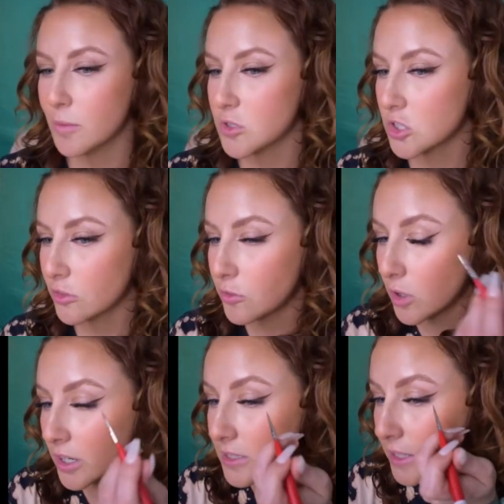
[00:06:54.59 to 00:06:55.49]
So
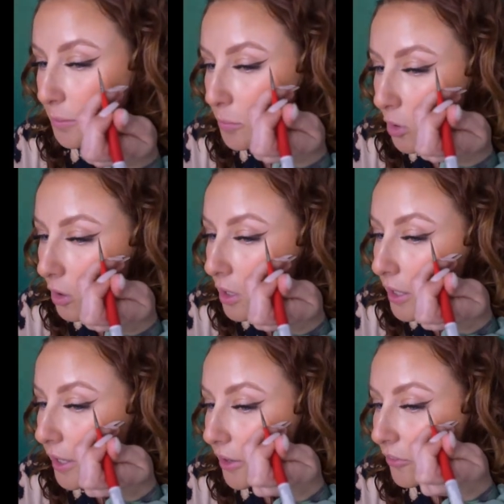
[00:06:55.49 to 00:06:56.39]
for example,
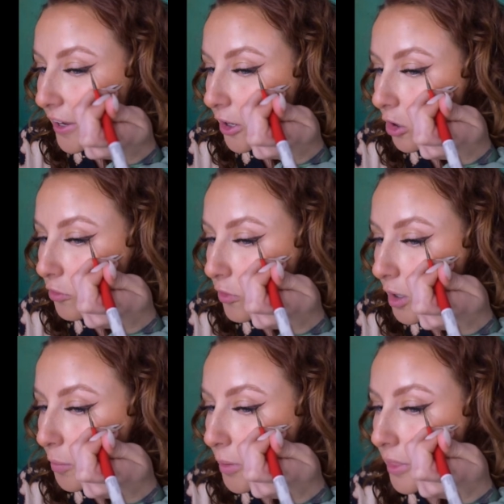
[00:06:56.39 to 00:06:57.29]
if I go from